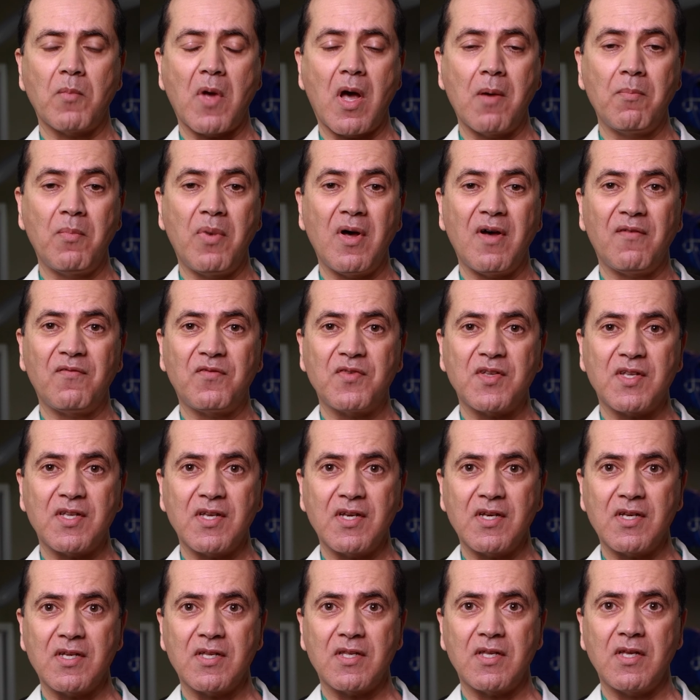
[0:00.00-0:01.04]
above
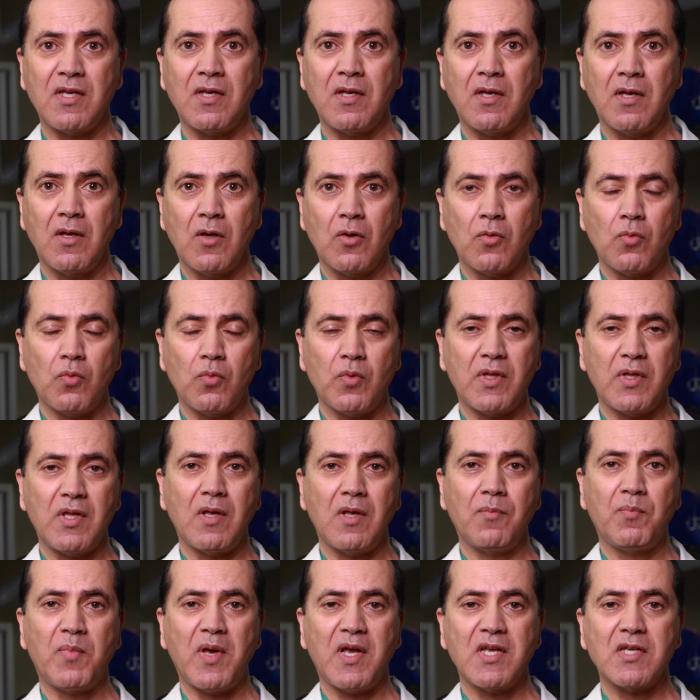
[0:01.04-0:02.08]
60 with
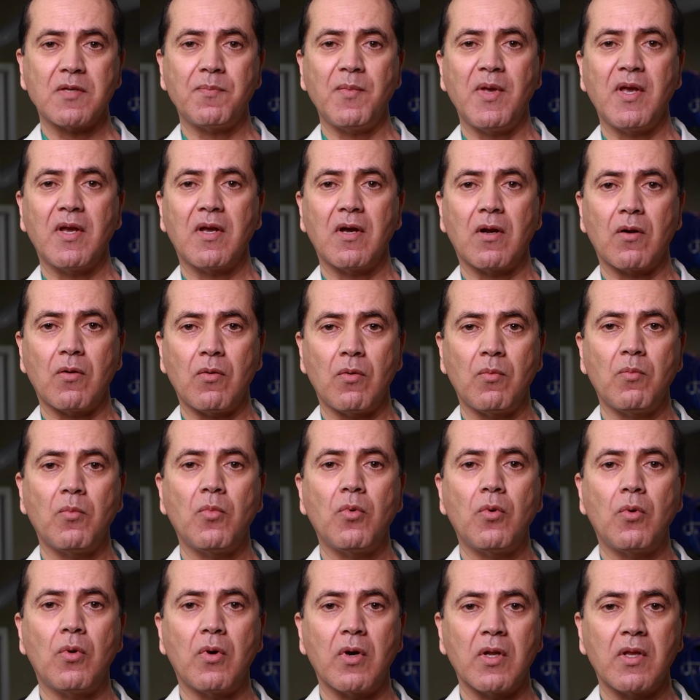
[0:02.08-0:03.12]
the pacemaker on
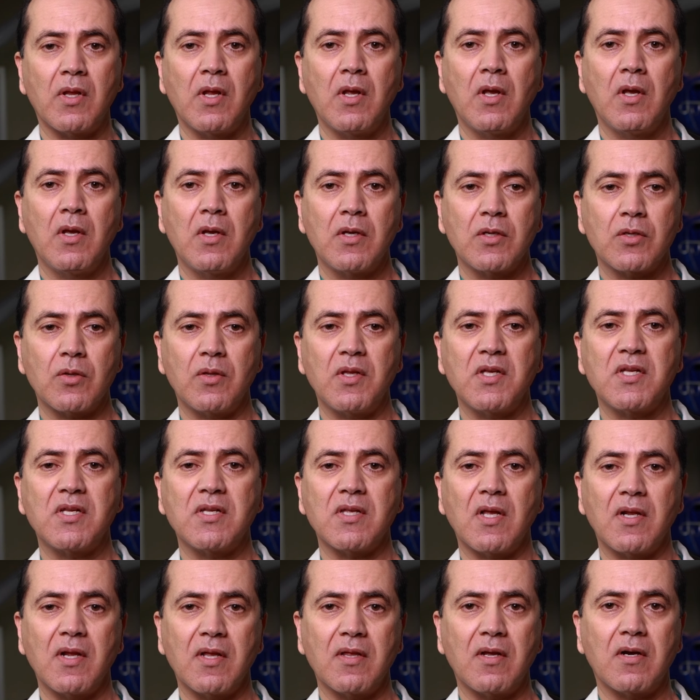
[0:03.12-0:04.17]
board. So this is
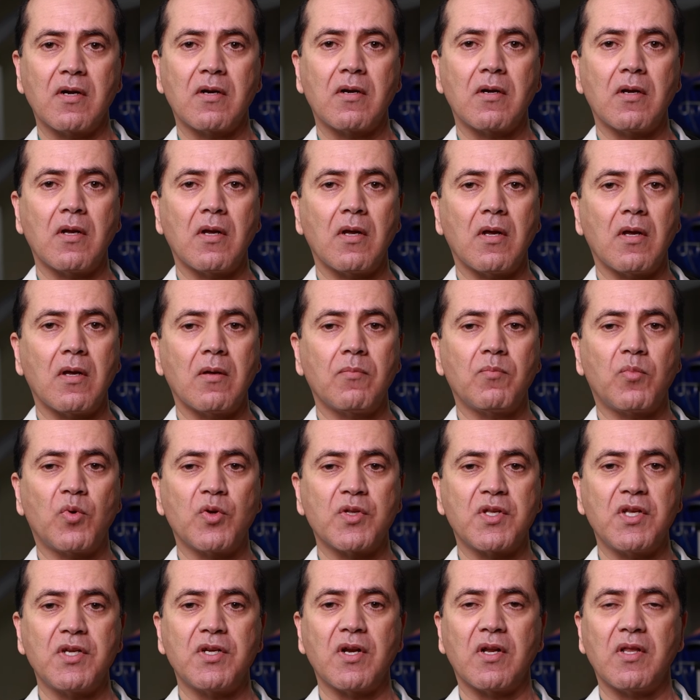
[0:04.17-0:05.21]
another
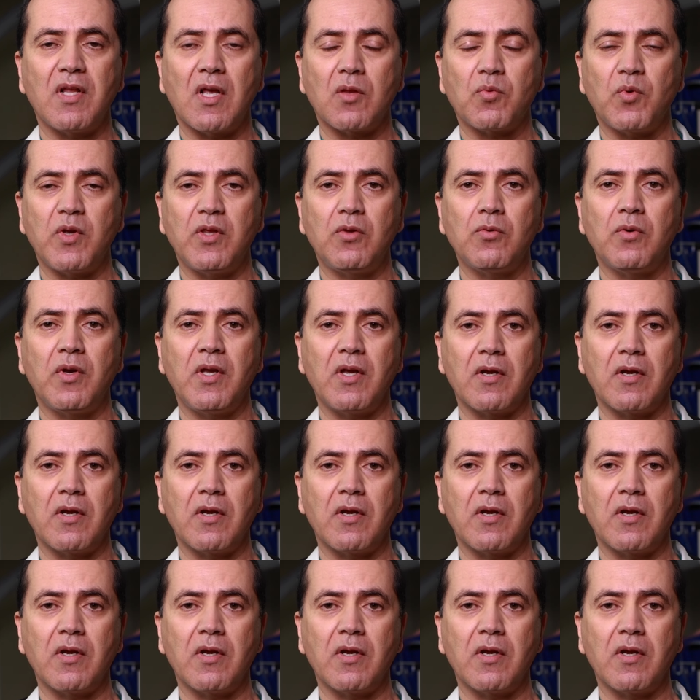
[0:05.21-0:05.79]
procedure that we do